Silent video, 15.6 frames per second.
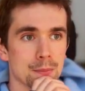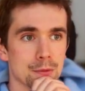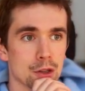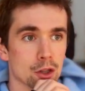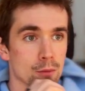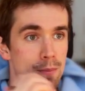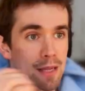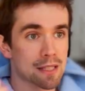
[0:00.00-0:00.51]

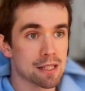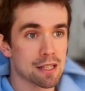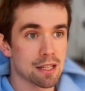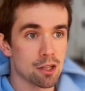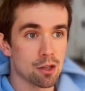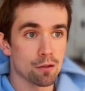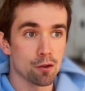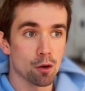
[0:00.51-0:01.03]
You're
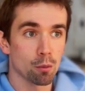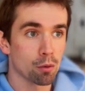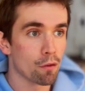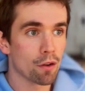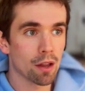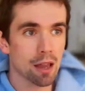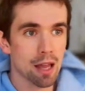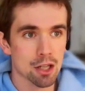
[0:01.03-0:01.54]
missing, you have no
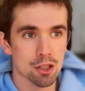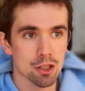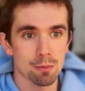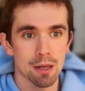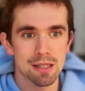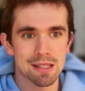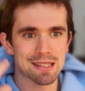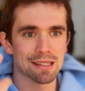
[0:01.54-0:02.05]
profile action
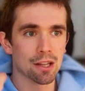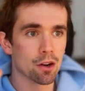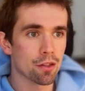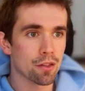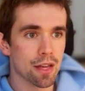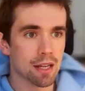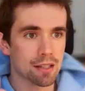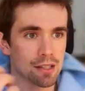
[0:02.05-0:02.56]
buttons, little
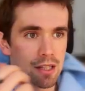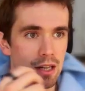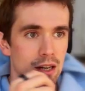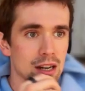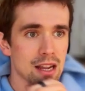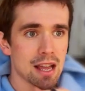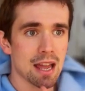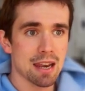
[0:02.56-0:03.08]
things here.